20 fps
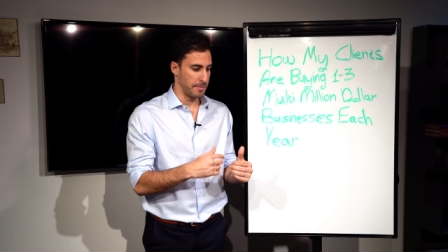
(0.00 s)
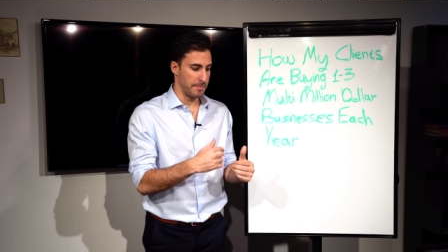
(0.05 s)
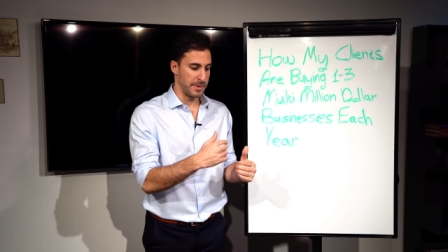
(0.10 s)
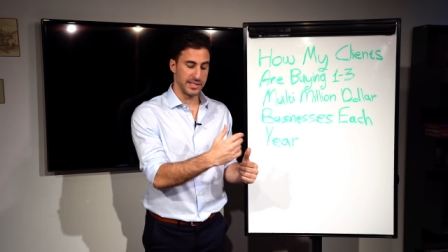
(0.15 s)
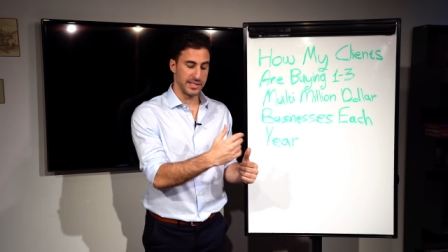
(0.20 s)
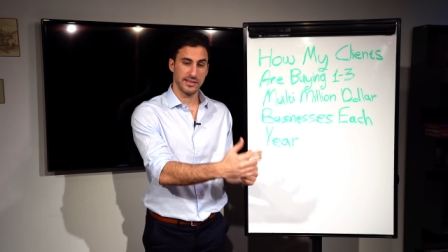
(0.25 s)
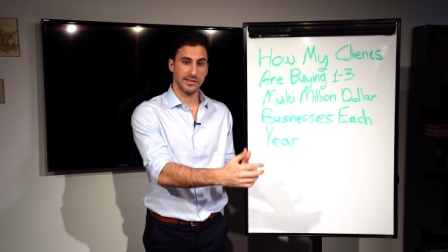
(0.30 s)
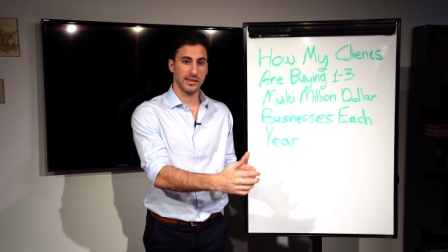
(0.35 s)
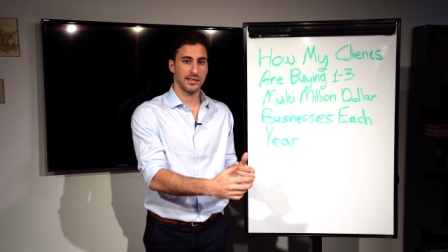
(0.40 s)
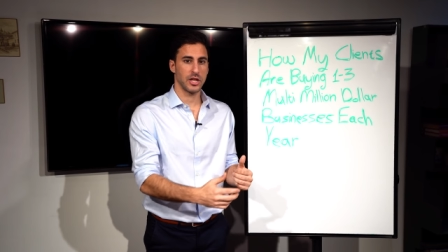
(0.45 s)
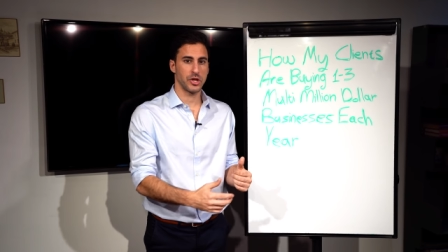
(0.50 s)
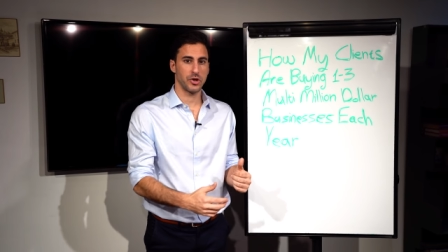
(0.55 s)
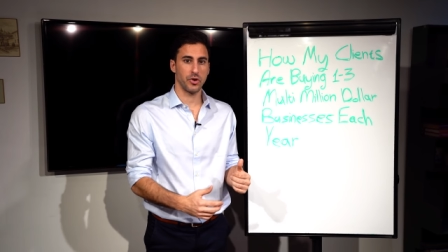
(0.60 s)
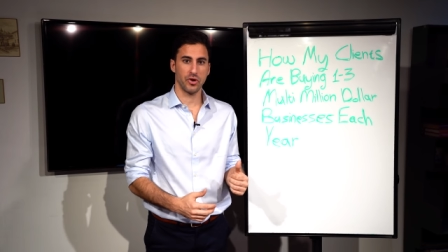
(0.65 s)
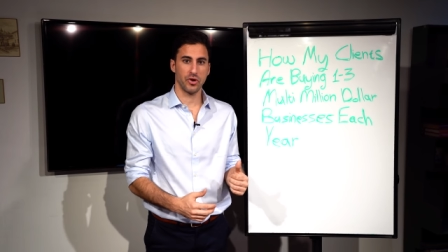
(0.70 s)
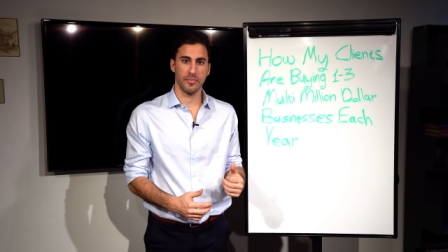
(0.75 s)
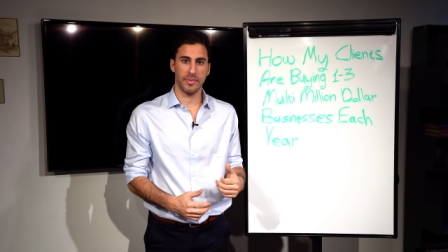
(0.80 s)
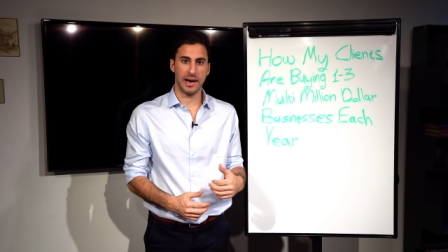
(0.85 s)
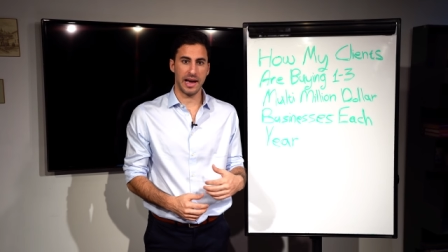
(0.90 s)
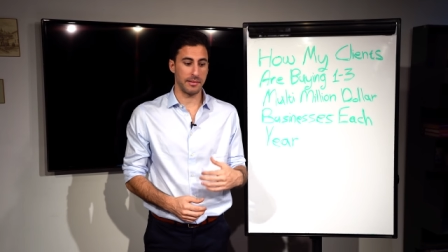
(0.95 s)
businesses that you're
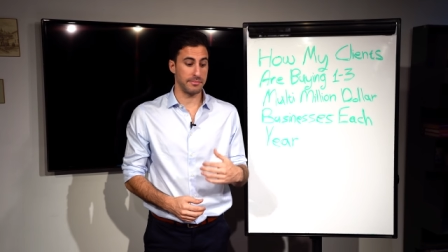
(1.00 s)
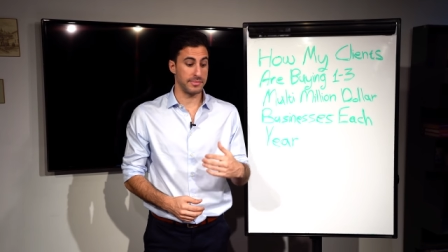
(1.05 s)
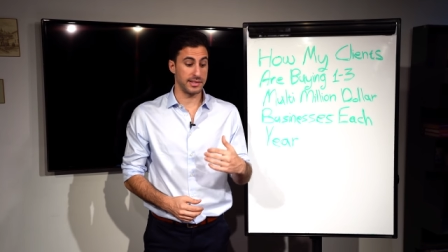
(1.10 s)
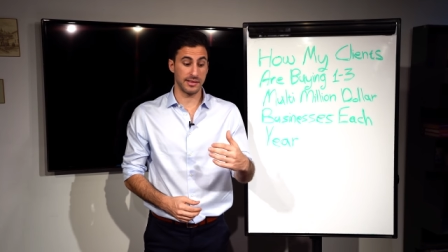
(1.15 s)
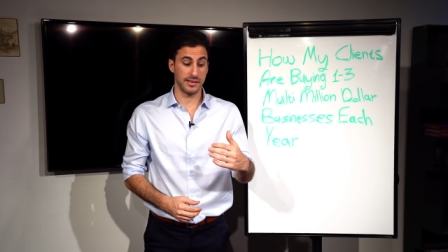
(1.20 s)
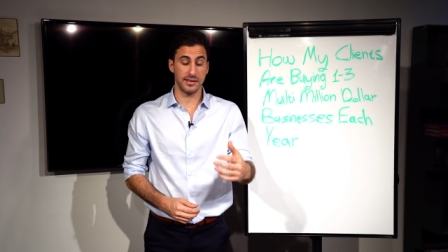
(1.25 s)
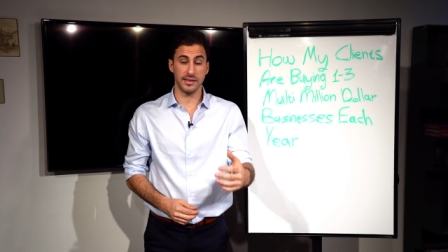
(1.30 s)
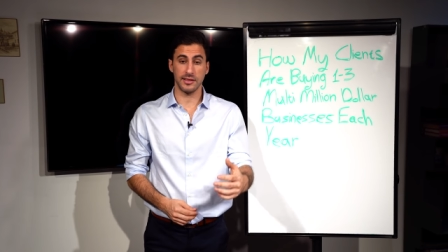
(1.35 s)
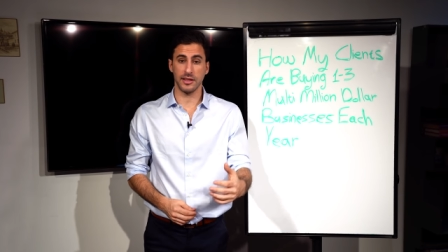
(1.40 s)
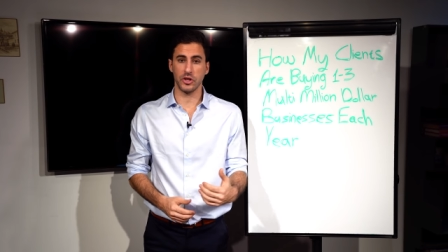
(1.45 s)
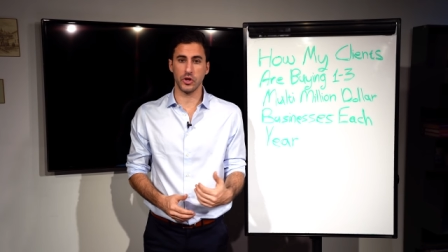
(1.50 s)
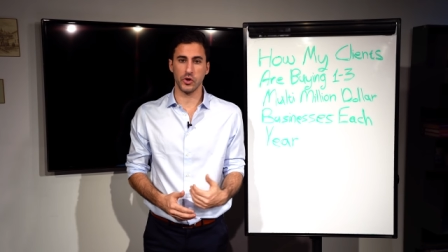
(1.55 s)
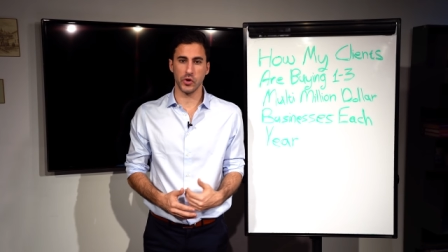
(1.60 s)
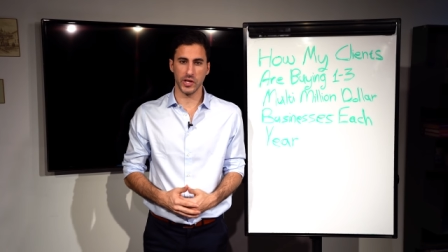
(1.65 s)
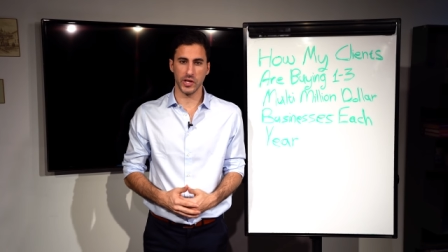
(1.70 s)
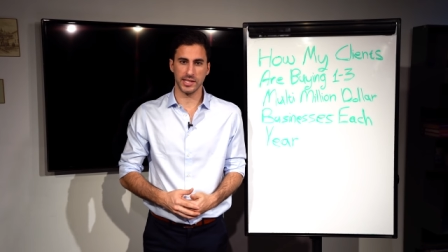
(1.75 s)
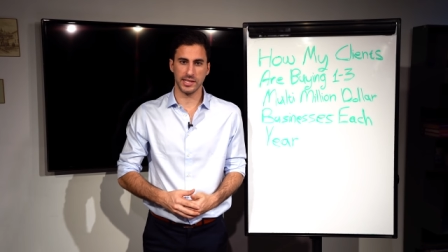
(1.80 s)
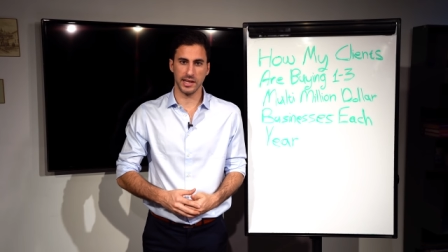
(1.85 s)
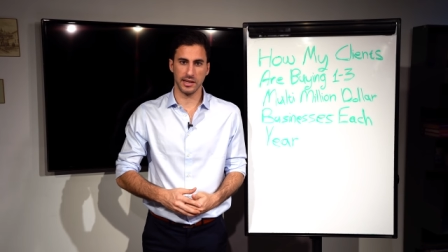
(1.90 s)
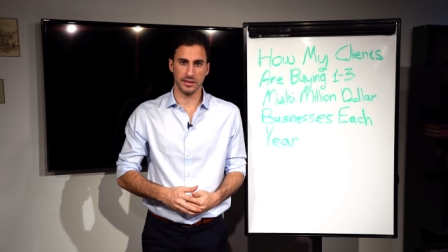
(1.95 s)
going to buy, businesses that you're going
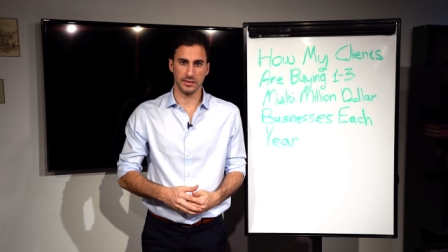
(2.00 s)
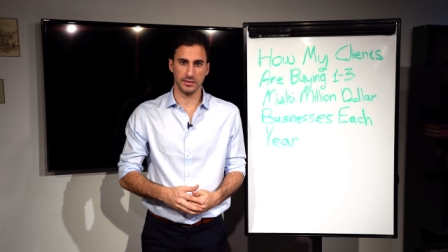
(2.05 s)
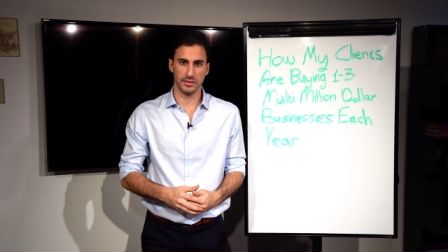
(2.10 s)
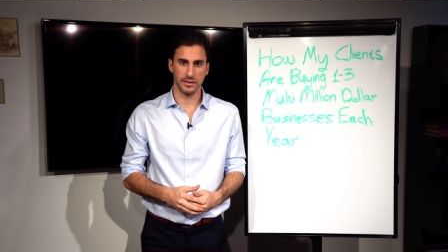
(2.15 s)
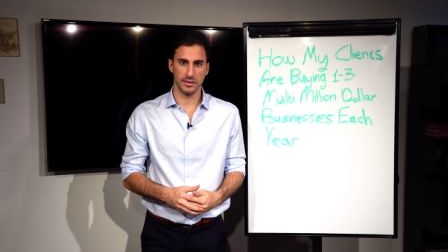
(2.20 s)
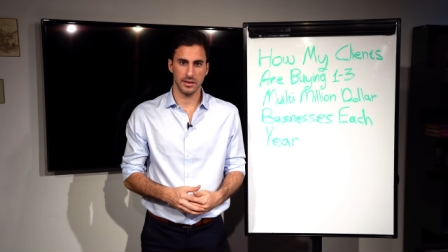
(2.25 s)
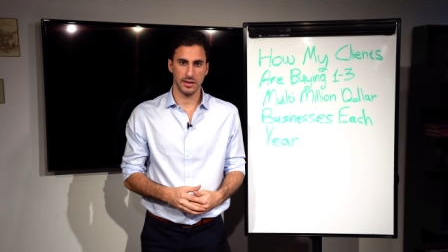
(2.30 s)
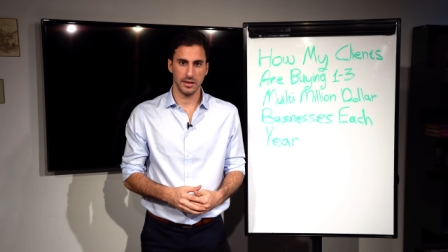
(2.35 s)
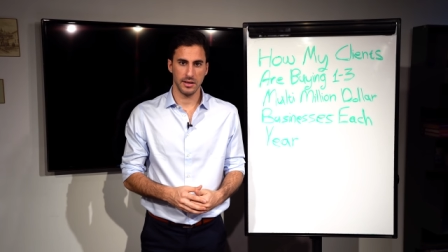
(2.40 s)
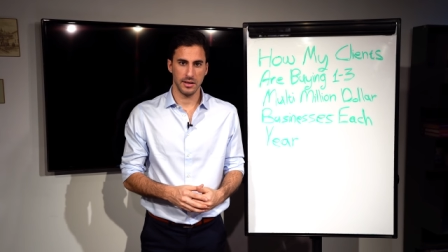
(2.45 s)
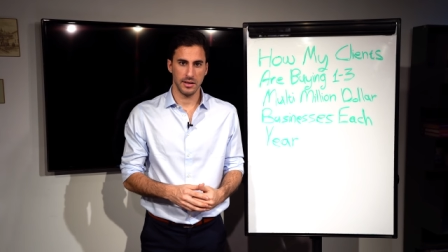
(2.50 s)
to sell.